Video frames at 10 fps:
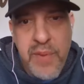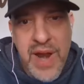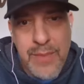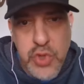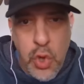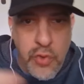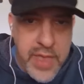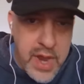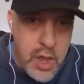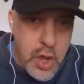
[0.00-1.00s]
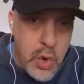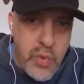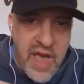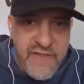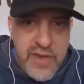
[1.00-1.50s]
But I'm told that
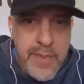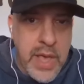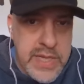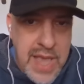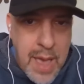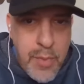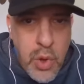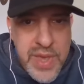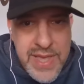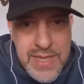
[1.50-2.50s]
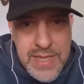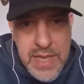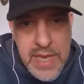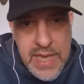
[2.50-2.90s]
Ralphie Balsamo is